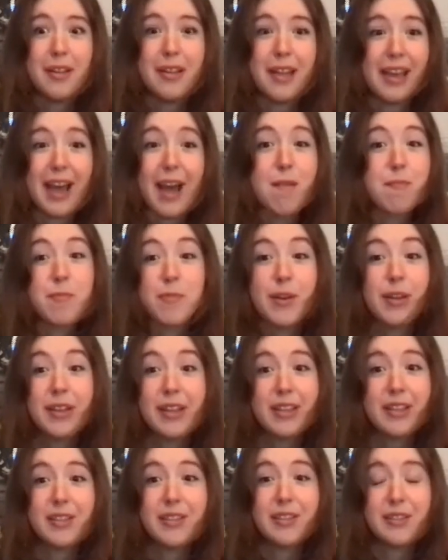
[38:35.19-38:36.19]
Like
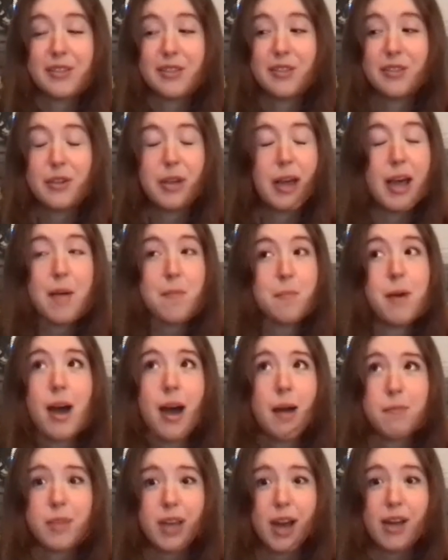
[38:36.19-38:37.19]

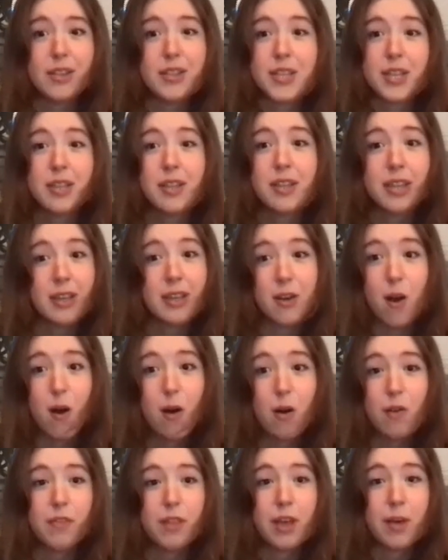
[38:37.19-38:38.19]
I'm constantly in
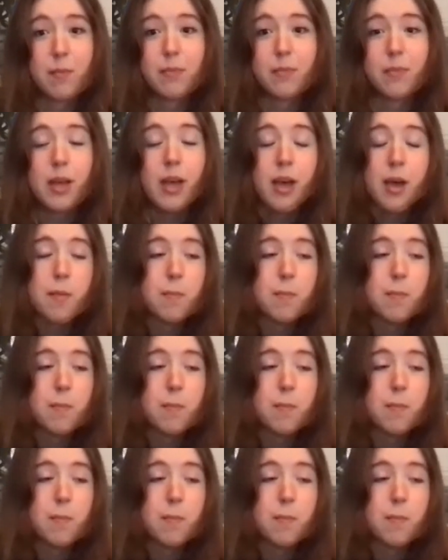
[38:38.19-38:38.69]
awe of them.